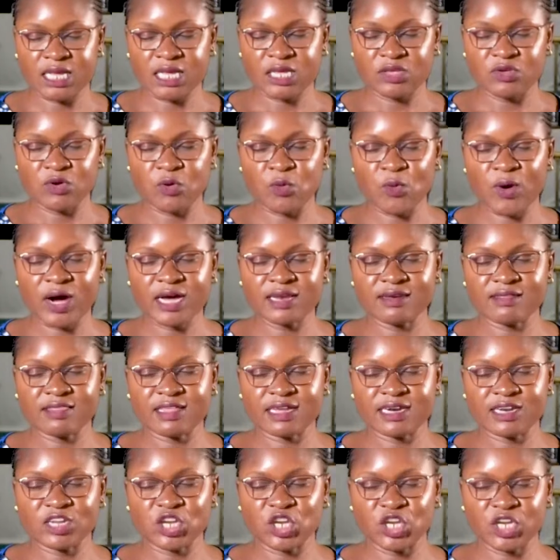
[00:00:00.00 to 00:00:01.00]
your word
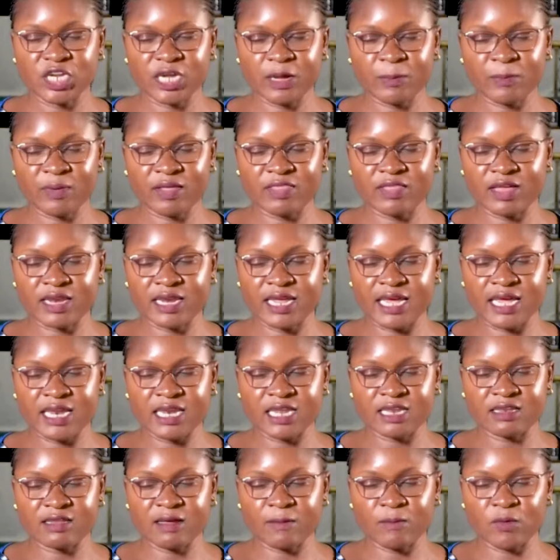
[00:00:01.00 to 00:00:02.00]
that is sharper than
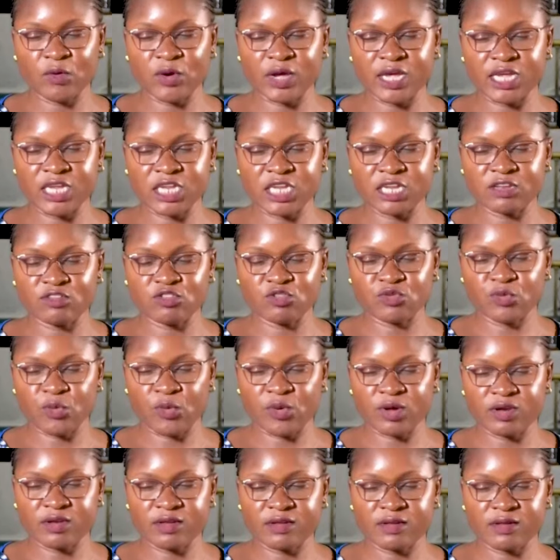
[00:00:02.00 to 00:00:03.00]
any double edged
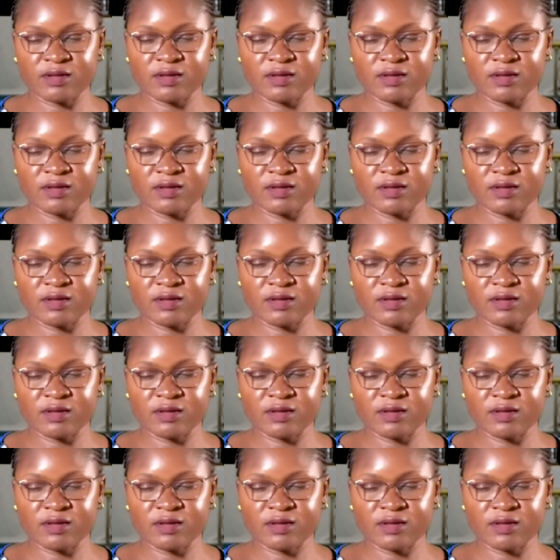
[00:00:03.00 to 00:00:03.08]
sword.